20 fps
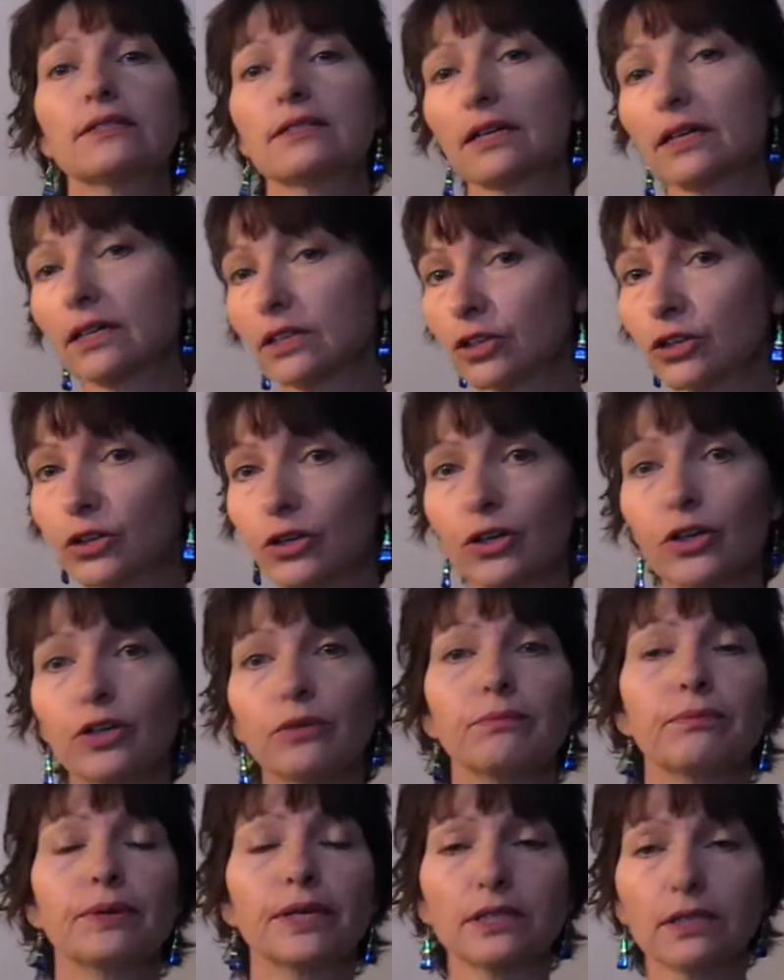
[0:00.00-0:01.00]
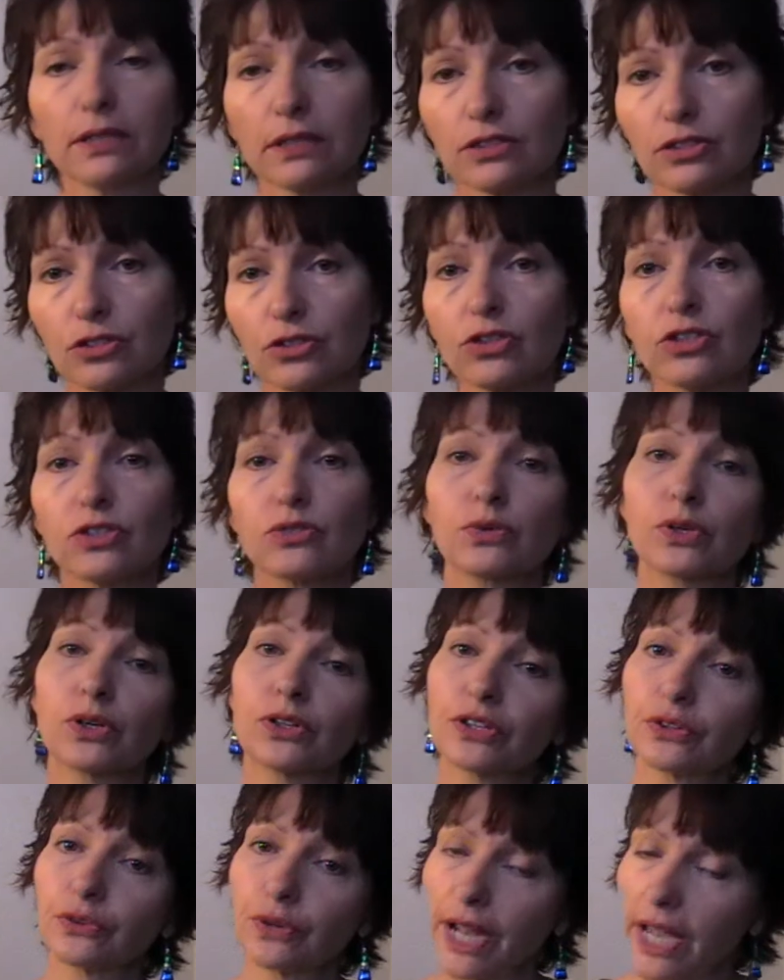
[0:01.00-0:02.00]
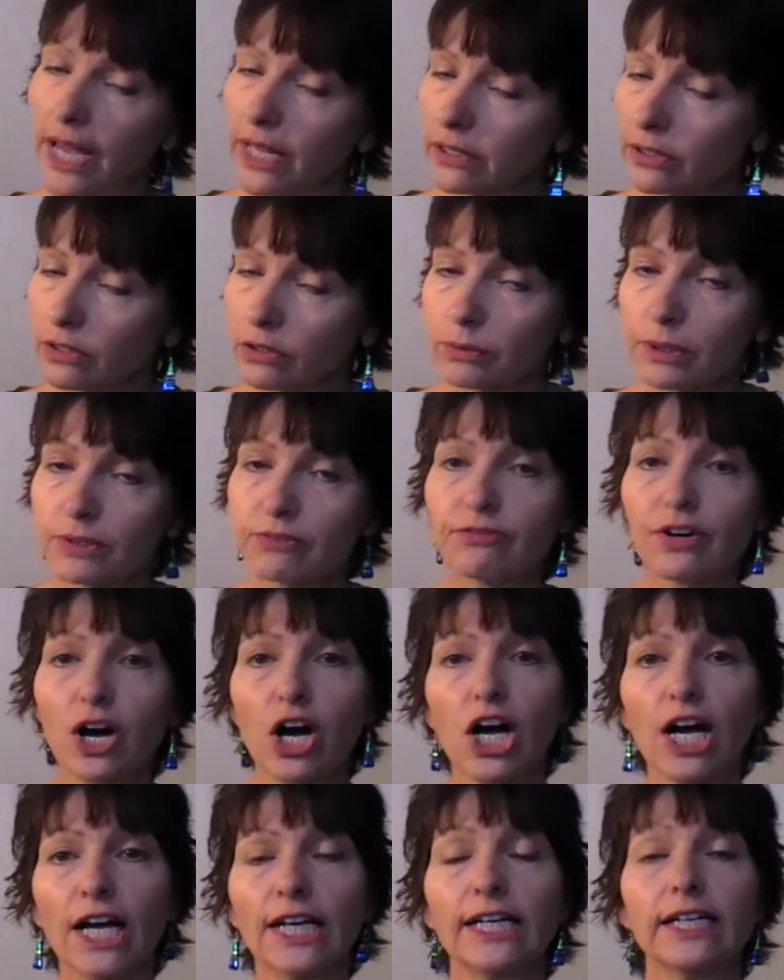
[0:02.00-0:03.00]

It can hurt, but as soon as we're on the ground, it'll be fine.